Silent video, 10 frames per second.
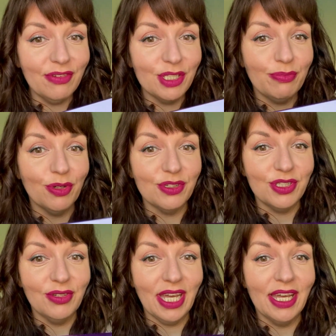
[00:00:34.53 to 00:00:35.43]
of each
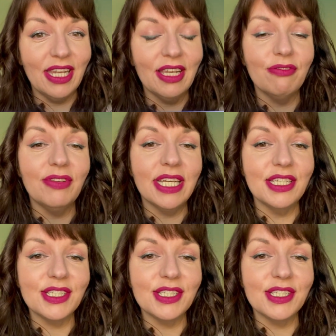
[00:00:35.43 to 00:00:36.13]
box you get a lovely